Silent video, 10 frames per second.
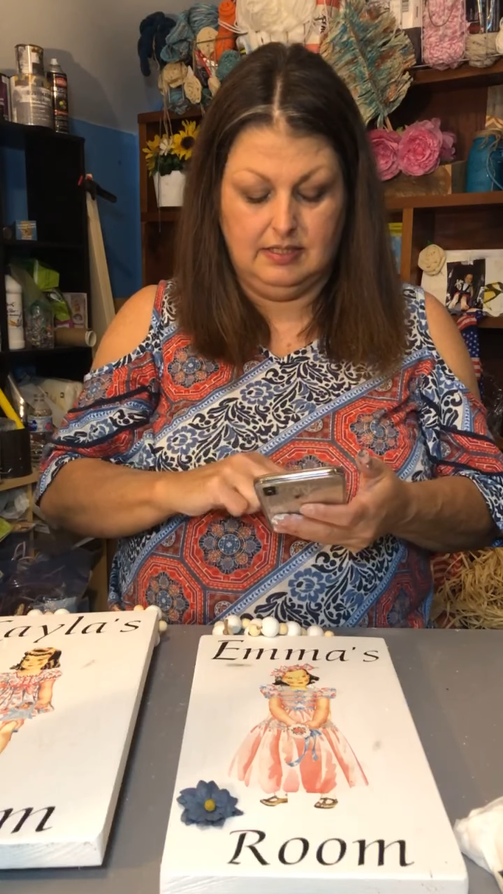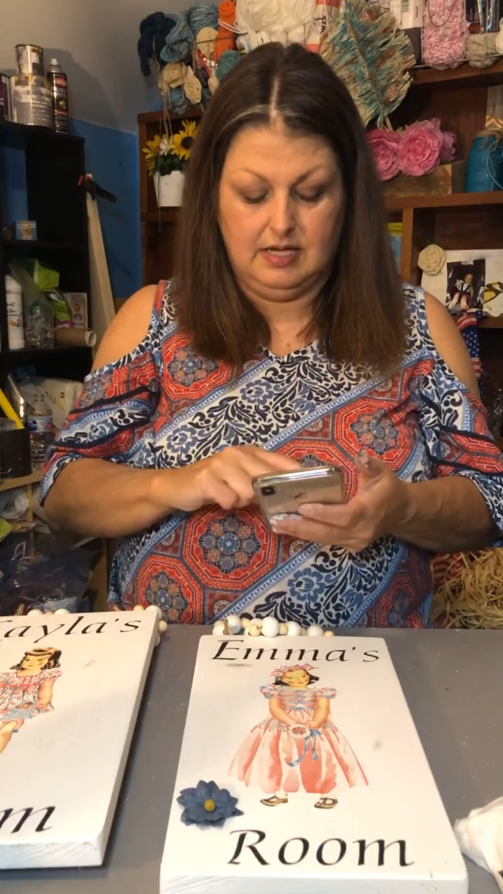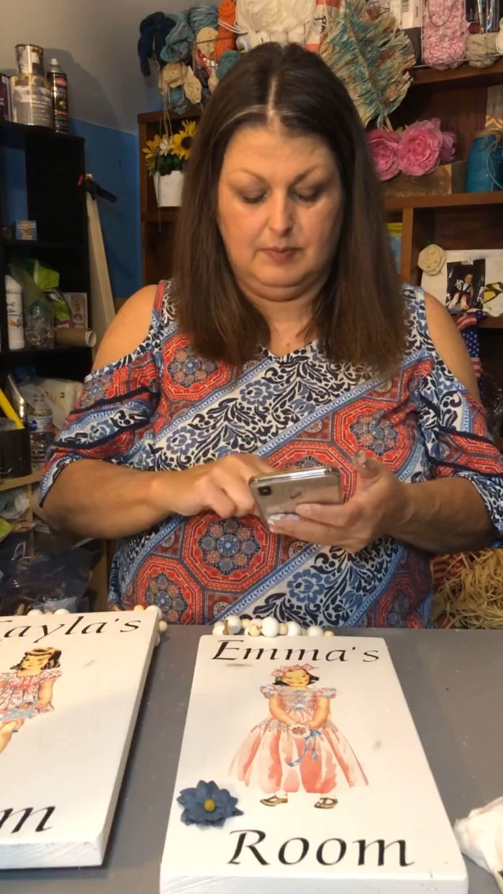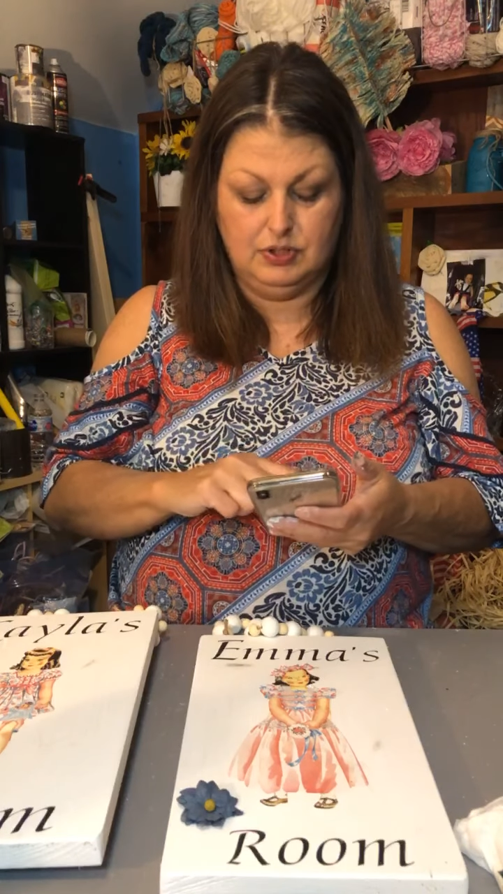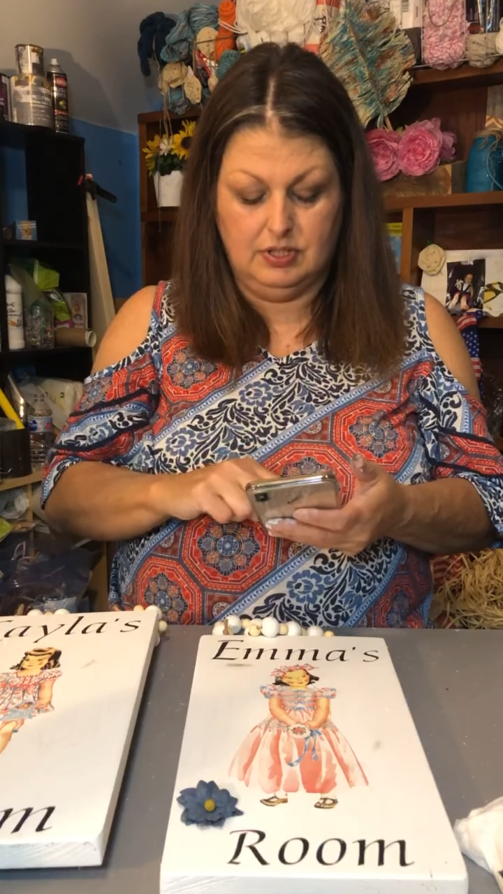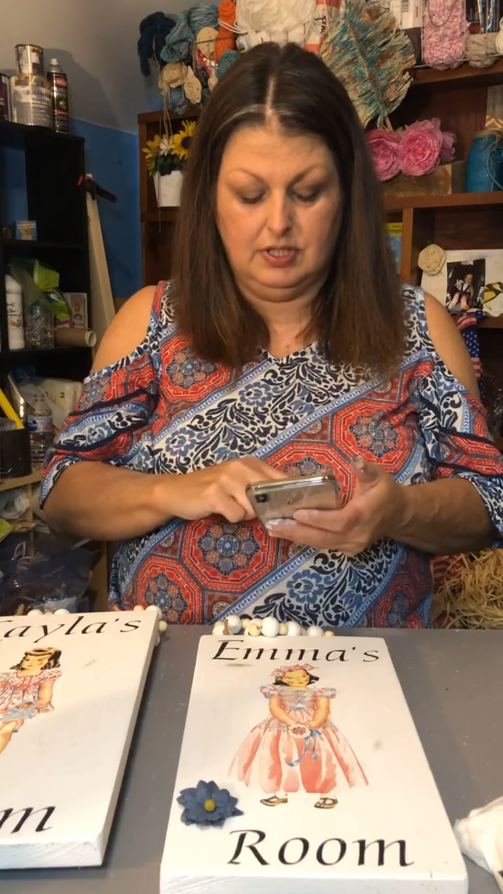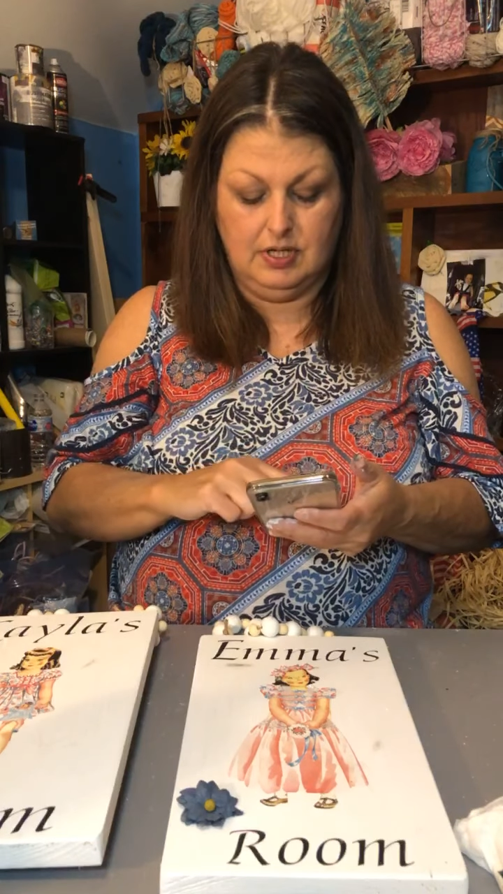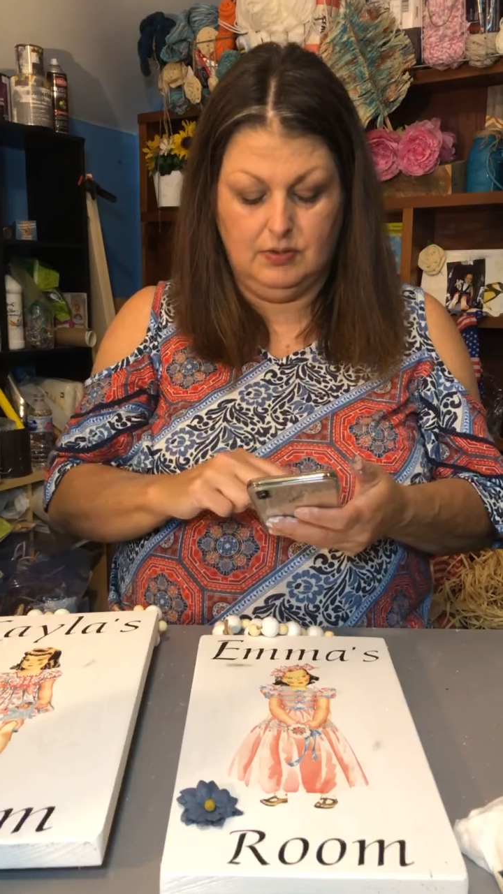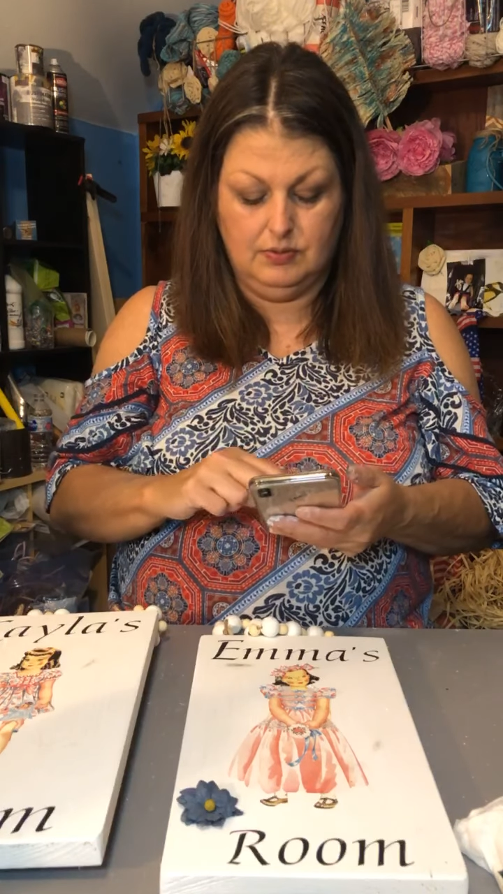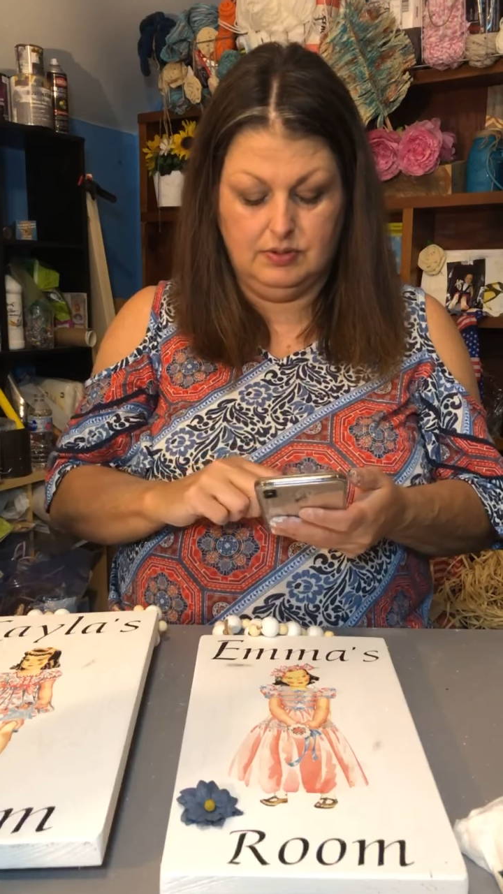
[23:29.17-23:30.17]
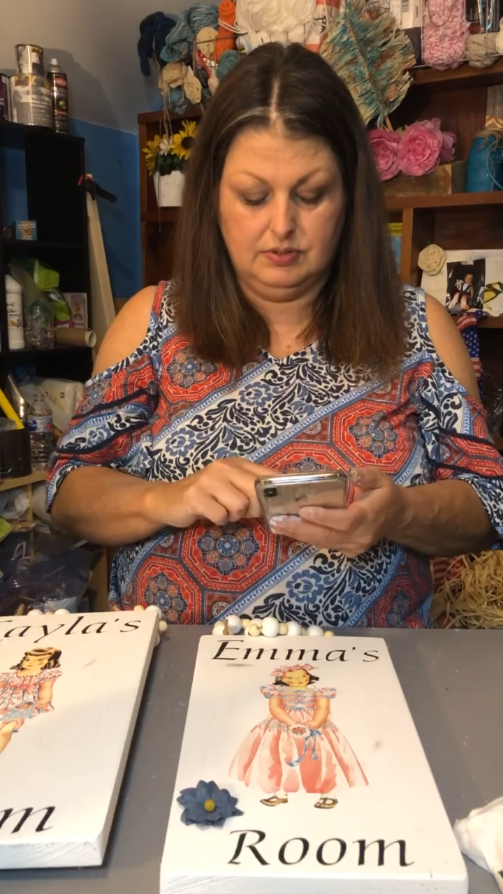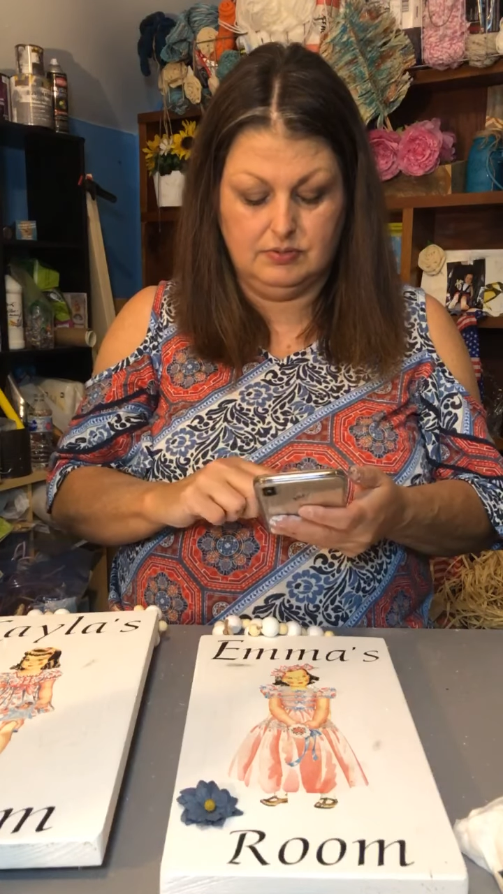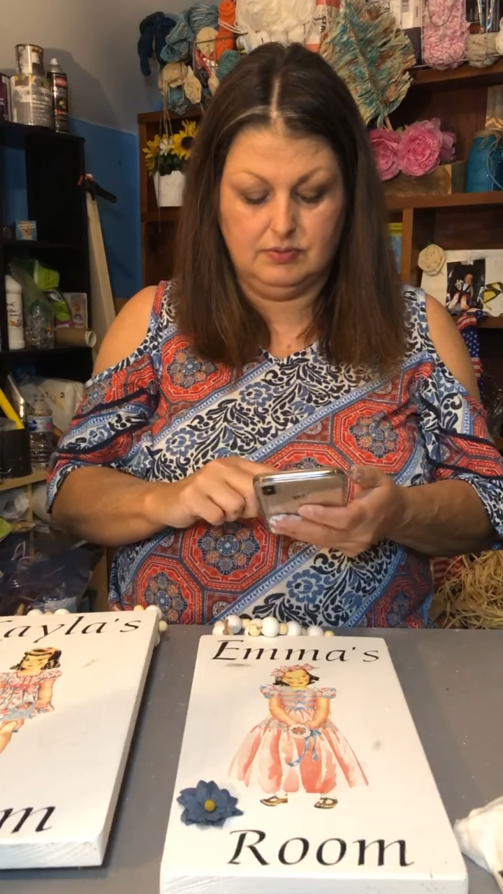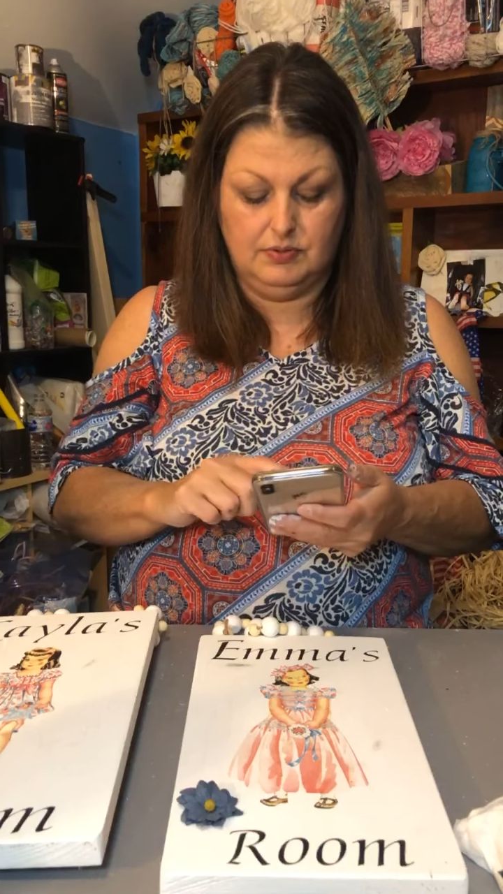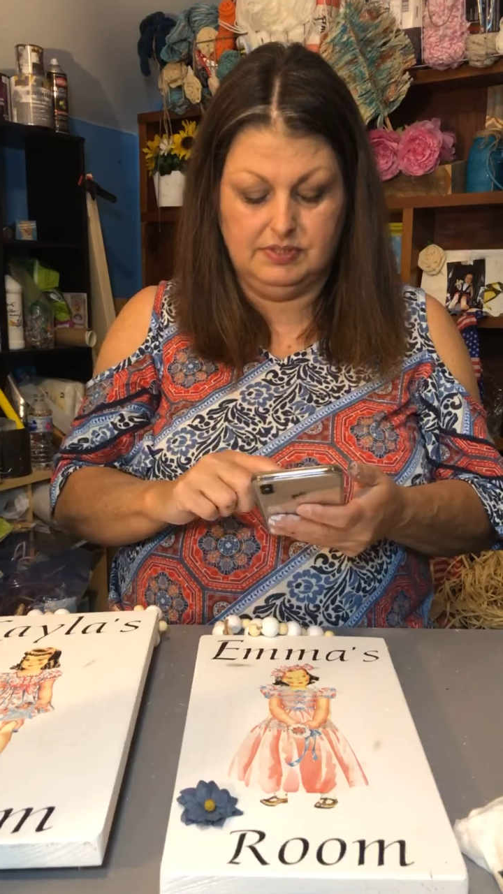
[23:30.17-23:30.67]
I'm just going to go
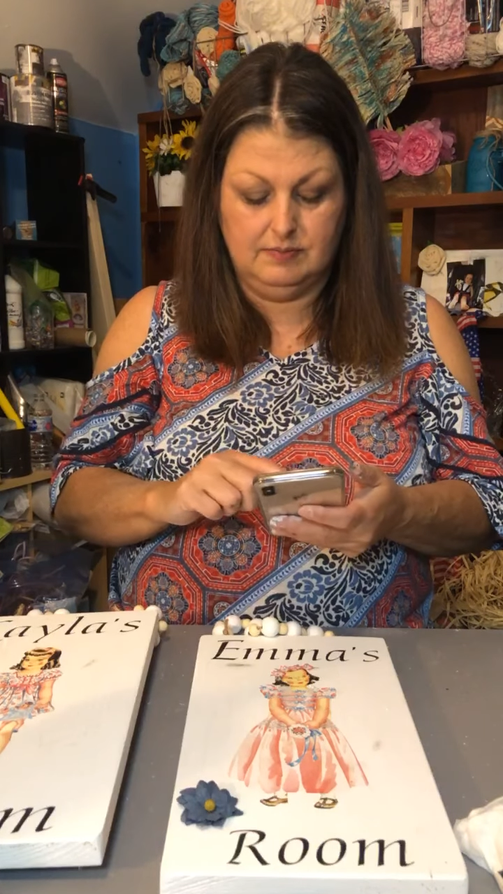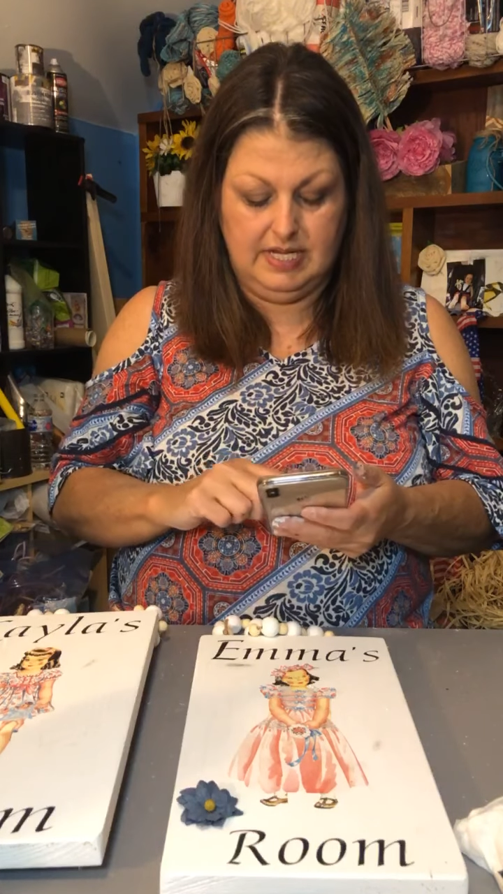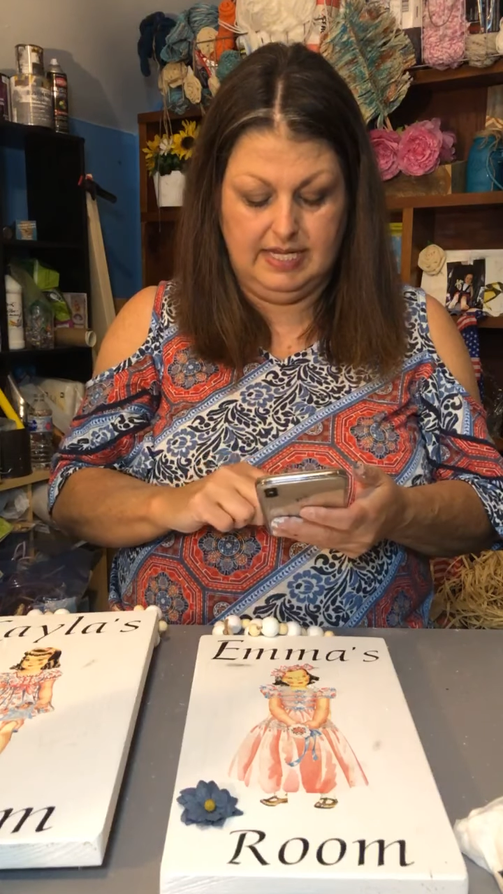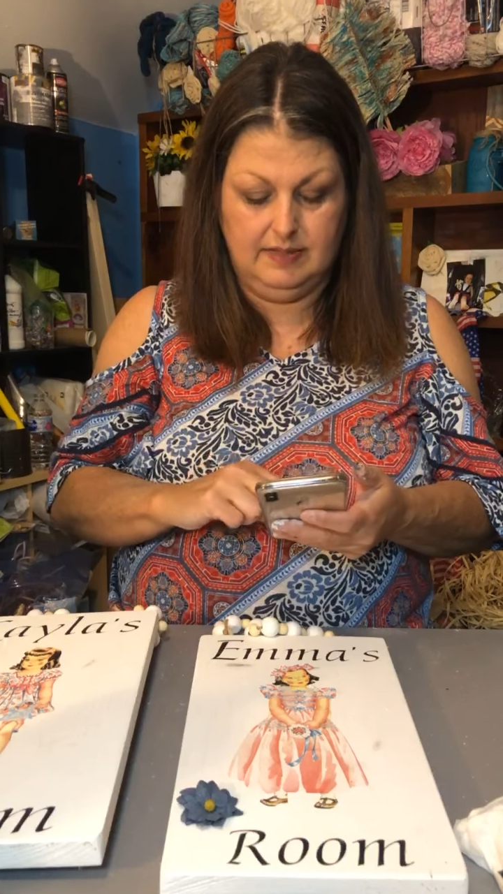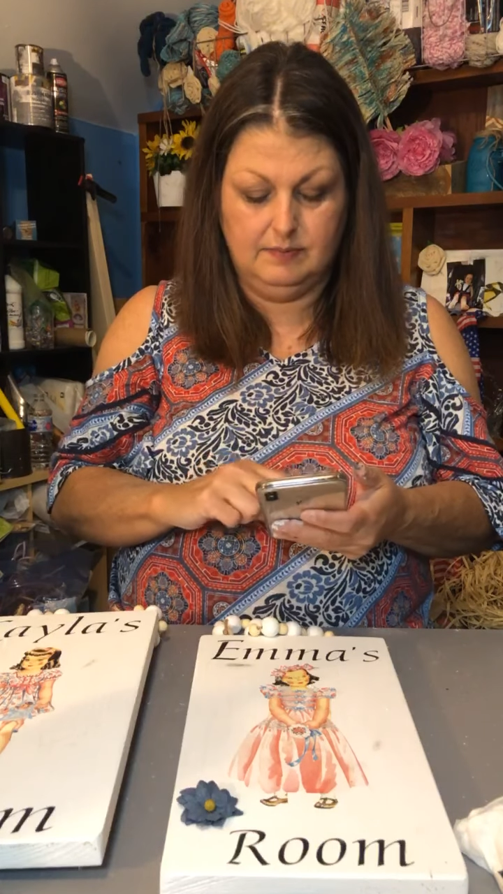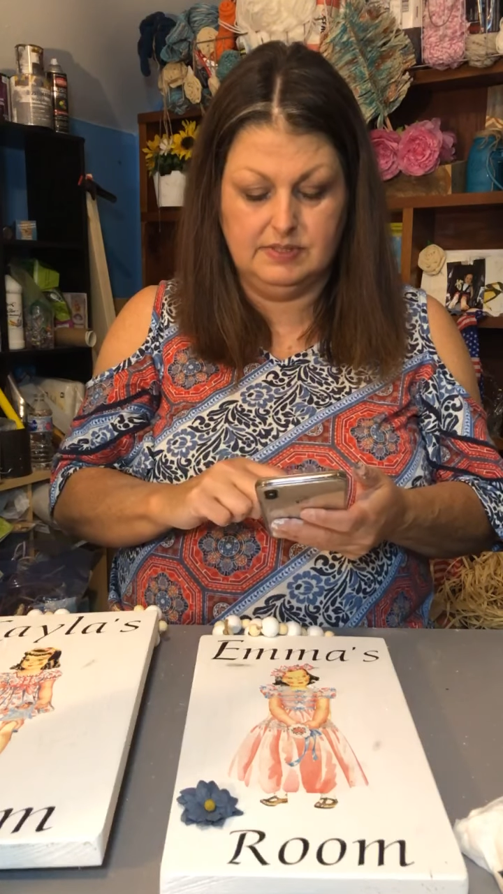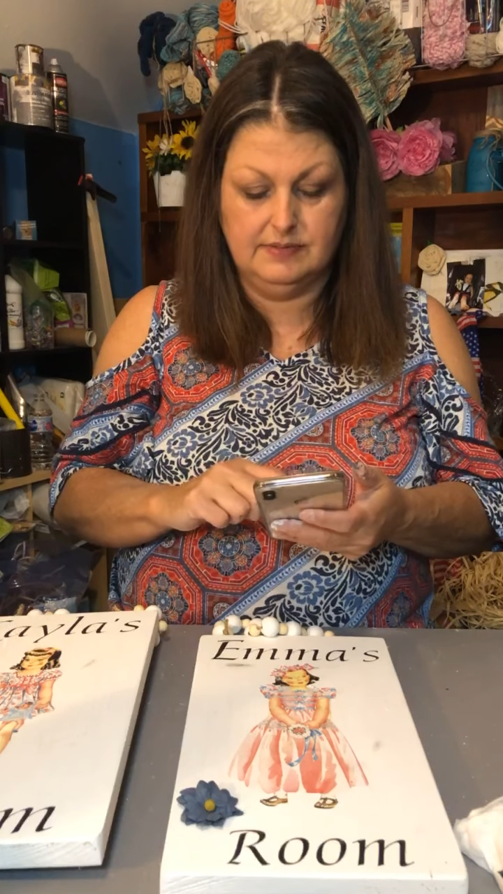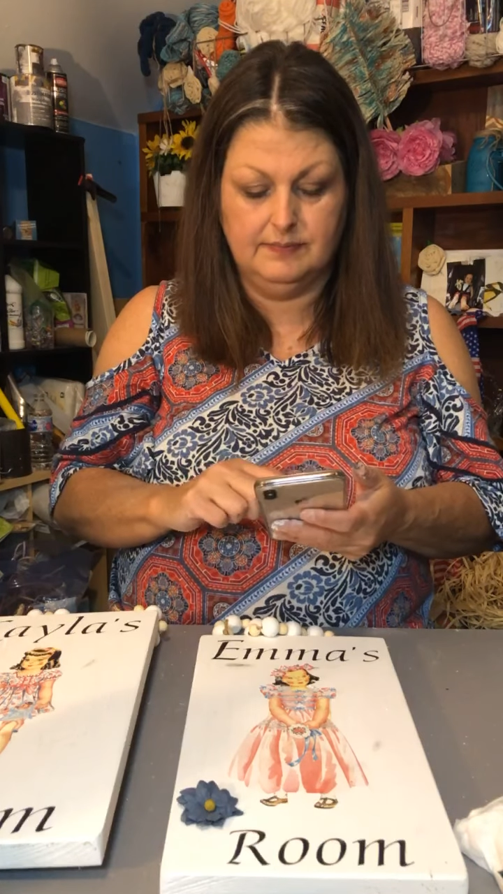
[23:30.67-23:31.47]
scroll some names.